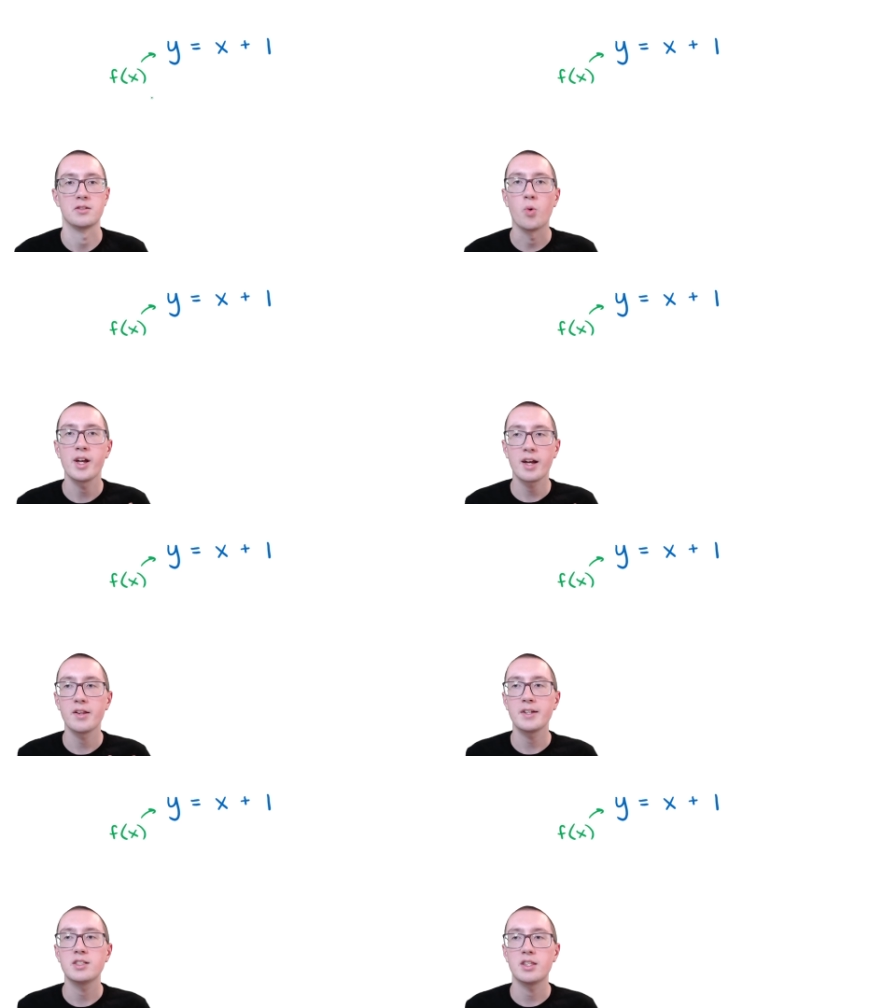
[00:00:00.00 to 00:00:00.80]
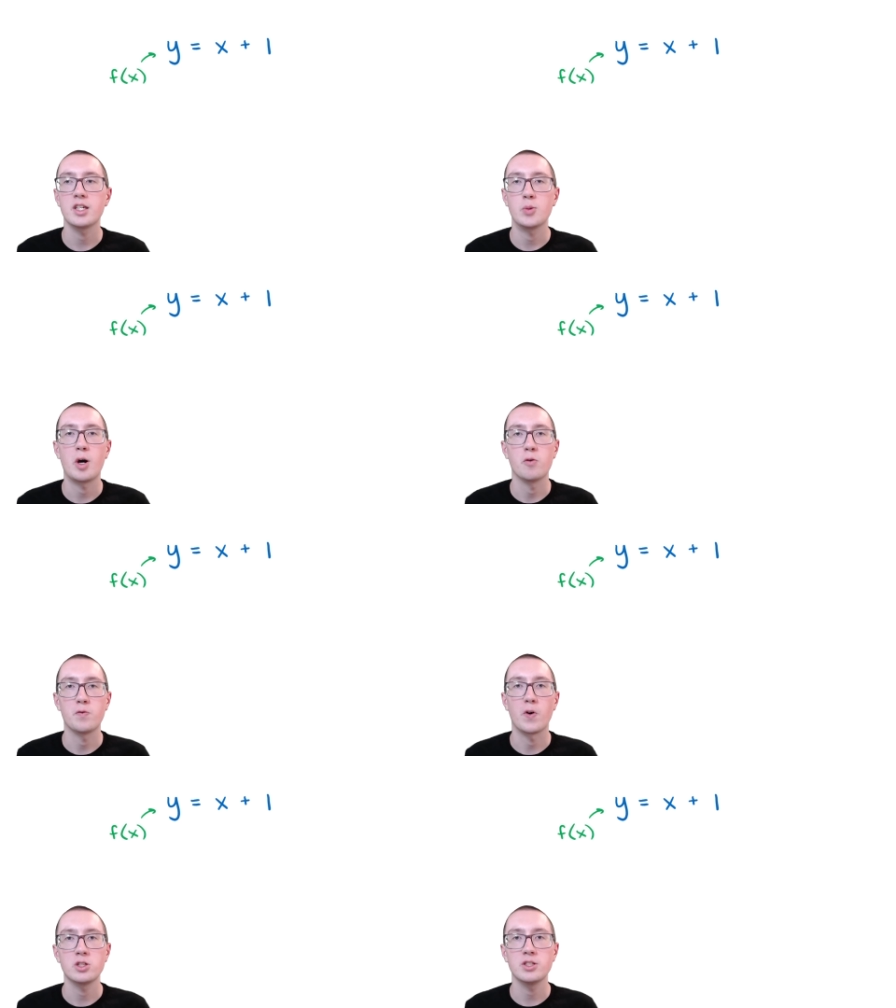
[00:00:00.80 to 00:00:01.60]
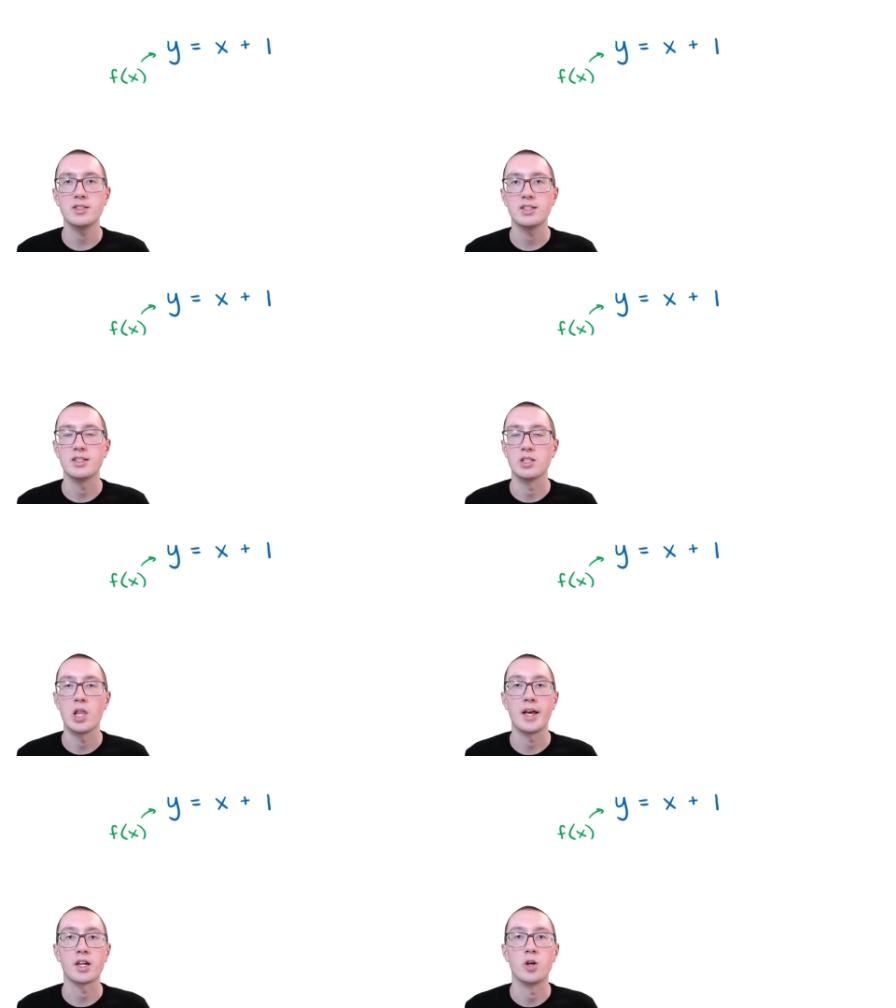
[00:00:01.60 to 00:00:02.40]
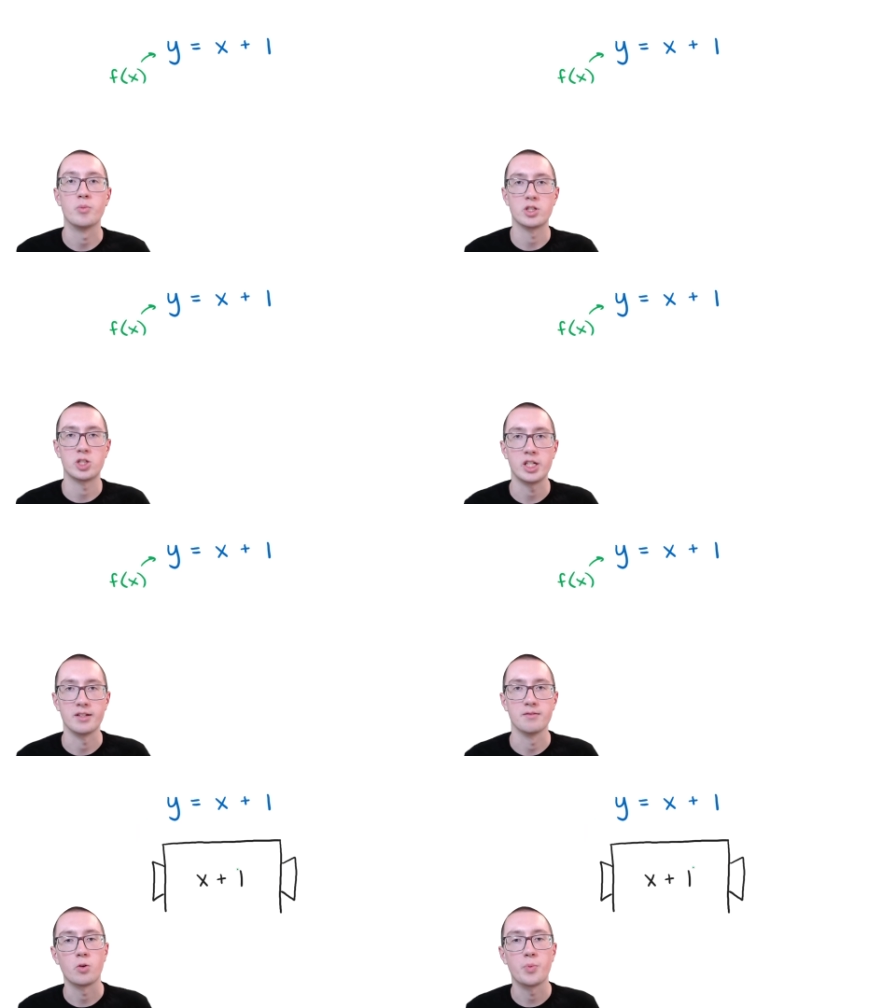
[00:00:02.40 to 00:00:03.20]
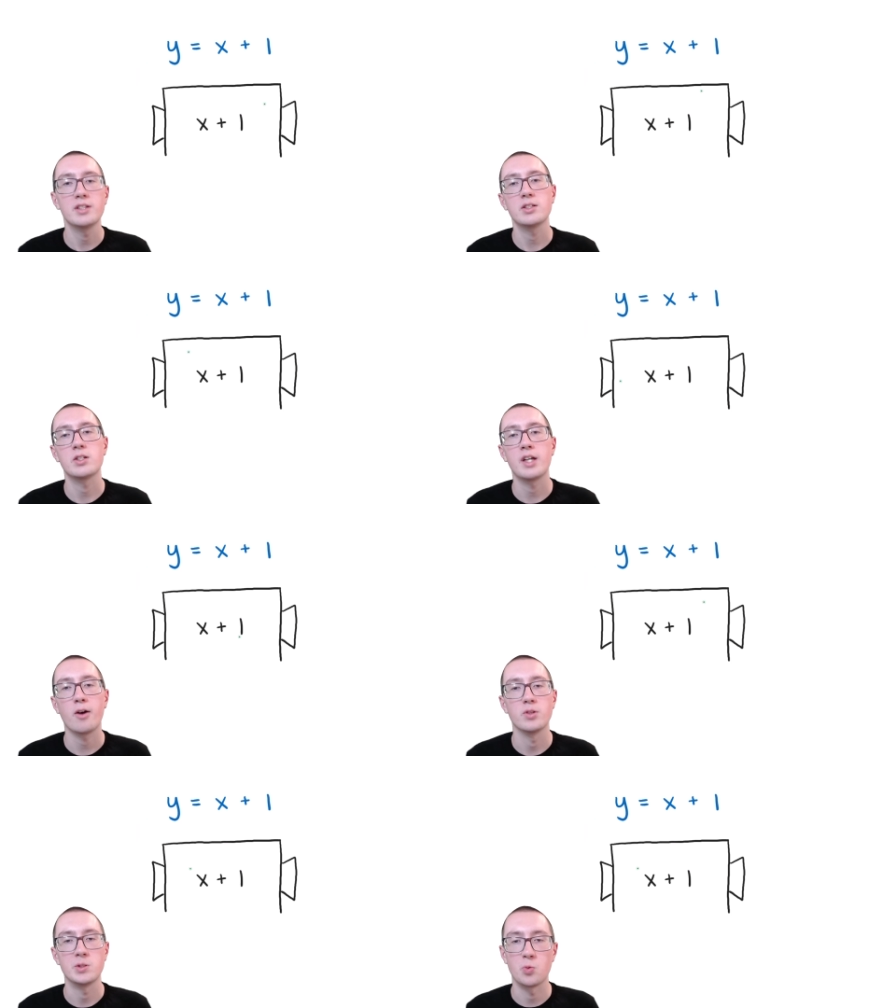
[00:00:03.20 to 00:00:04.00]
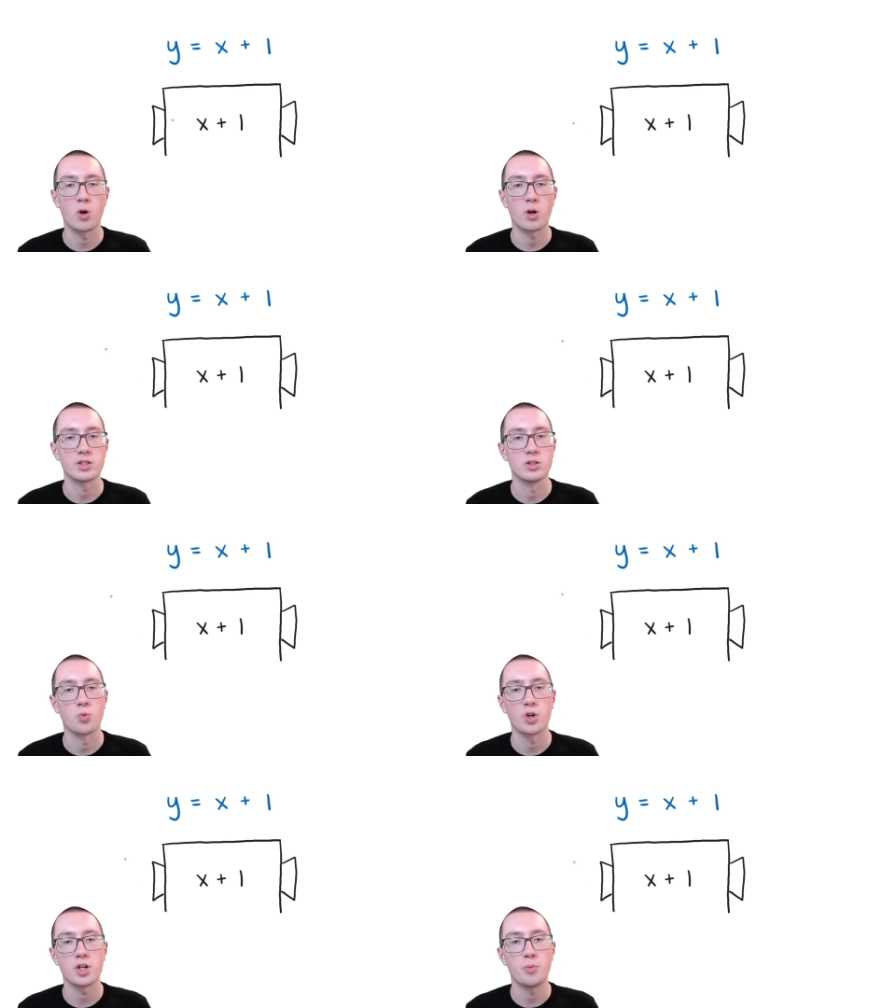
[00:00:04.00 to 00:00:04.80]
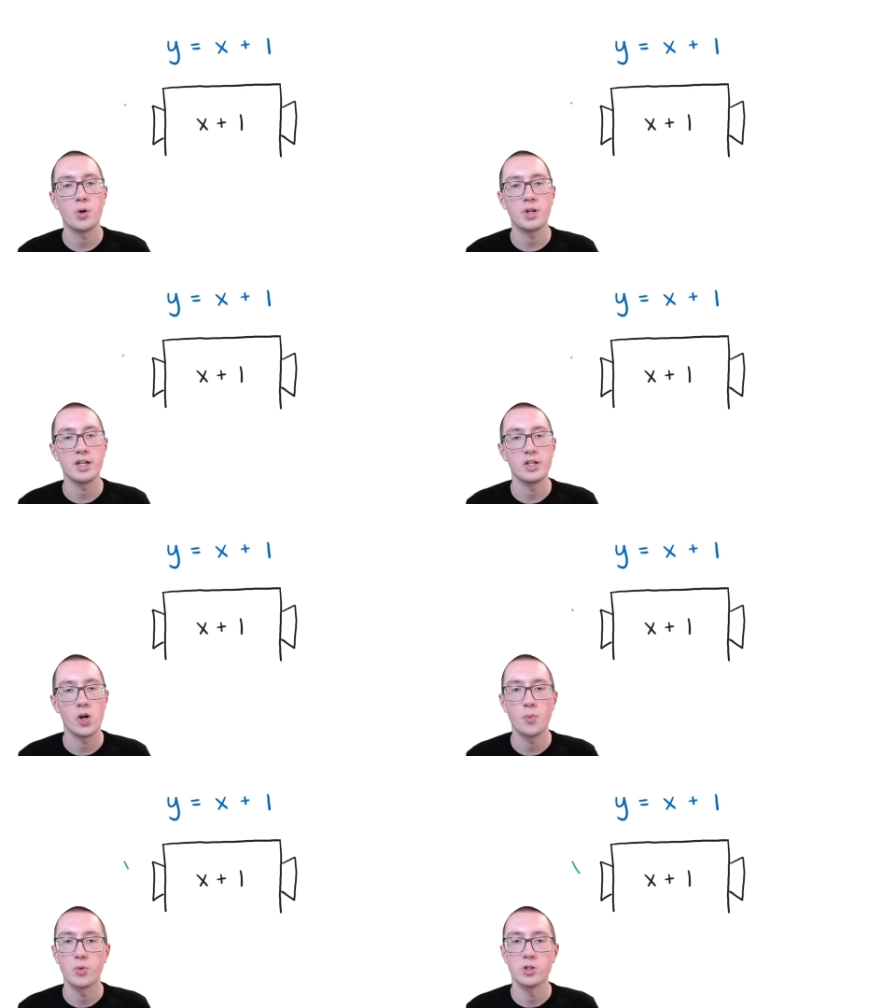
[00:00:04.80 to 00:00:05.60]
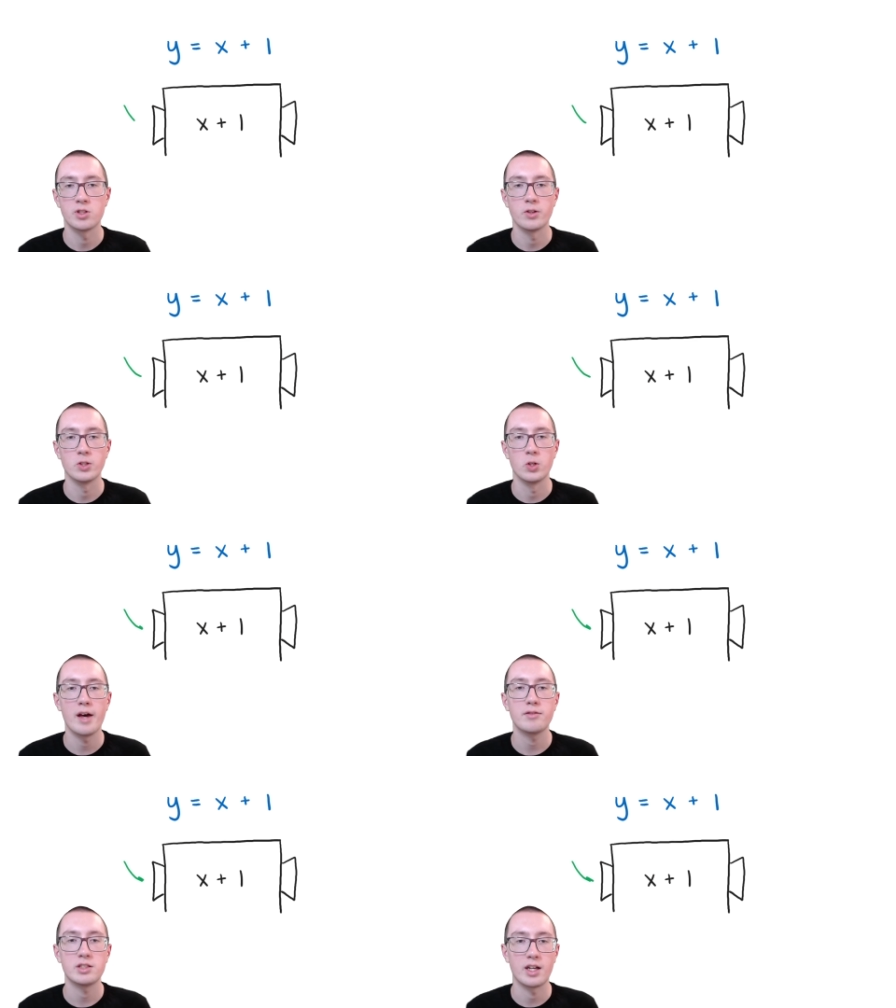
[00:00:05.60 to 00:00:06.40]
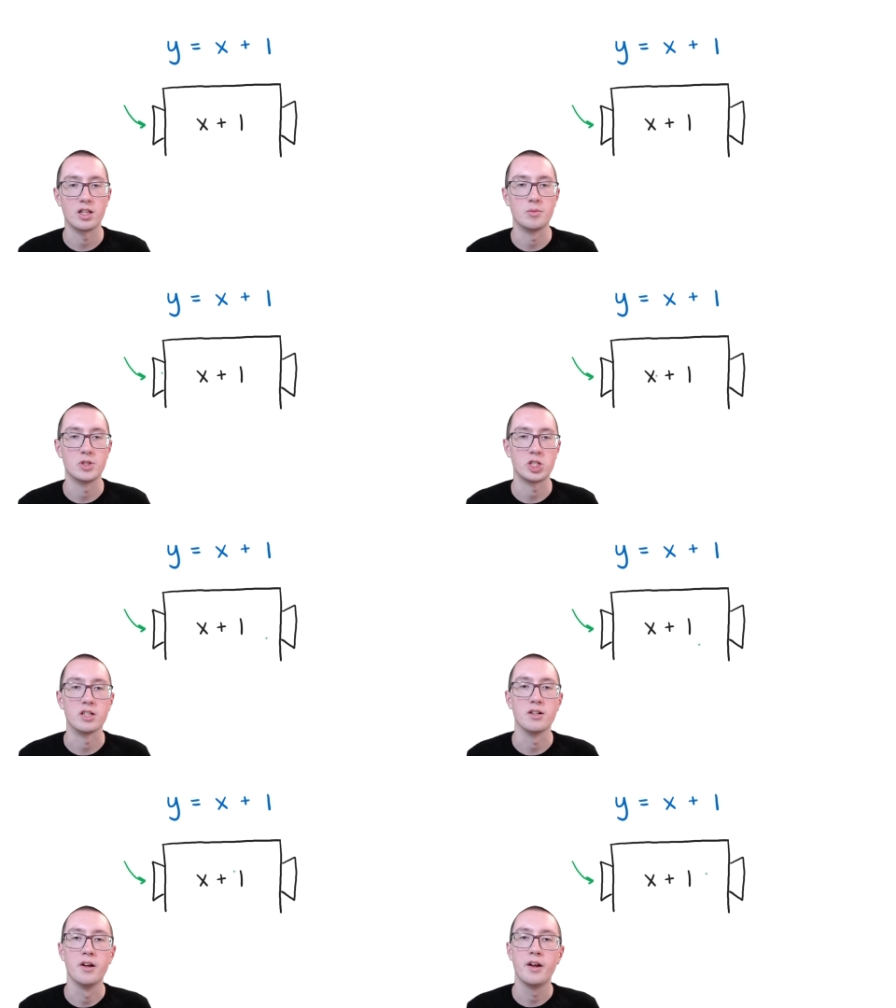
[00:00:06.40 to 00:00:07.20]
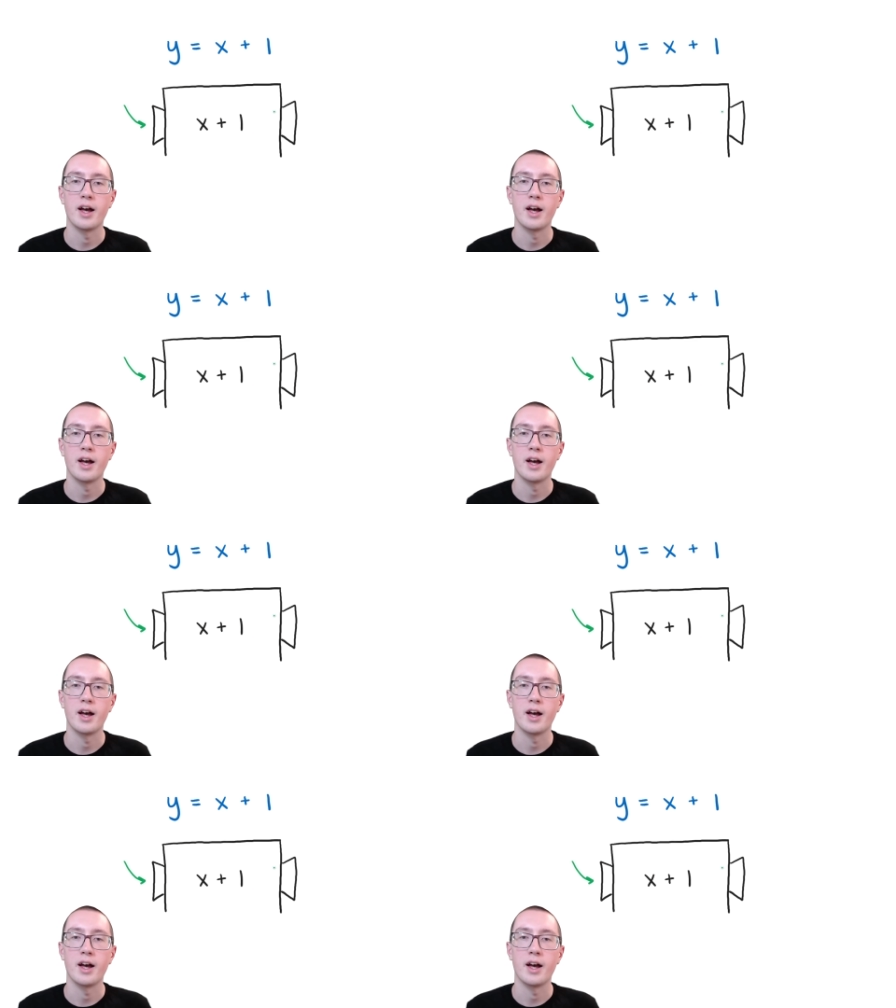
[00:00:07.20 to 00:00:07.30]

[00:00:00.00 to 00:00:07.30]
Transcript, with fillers: The way I like to think about functions is like a machine. So basically how this works is we're going to put in numbers on the left side of the machine,